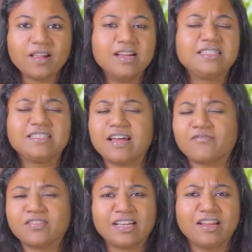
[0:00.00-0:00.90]
It's
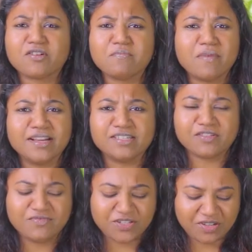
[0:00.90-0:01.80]
definitely a reminder
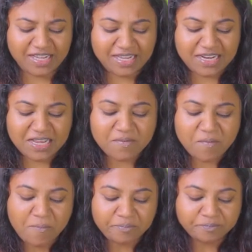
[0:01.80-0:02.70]
of zucchini.
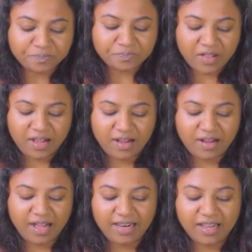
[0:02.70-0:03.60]
Uh,
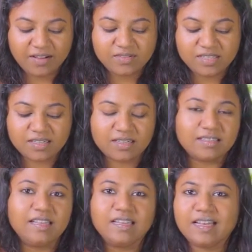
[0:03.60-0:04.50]
I love the,
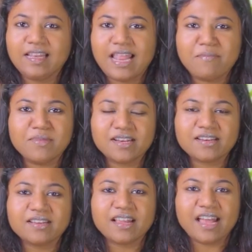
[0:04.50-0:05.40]
the little
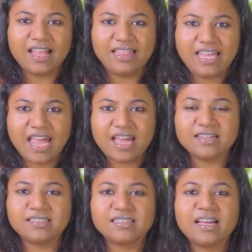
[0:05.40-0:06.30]
lemon at the
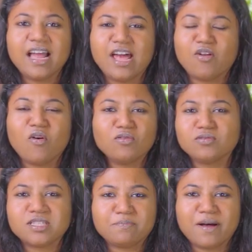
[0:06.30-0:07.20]
end and all
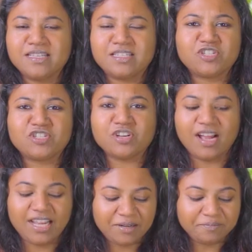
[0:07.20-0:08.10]
those spices
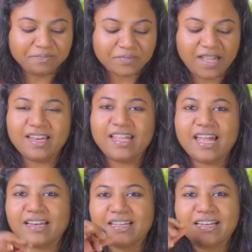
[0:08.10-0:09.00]
shine. I can
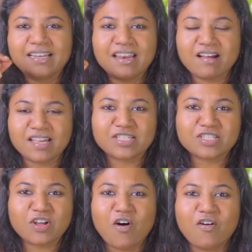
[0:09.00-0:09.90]
get little nuggets
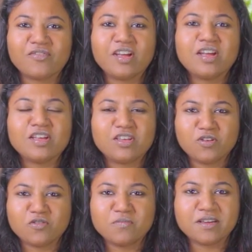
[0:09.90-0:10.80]
of
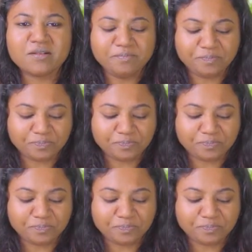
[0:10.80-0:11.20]
cumin.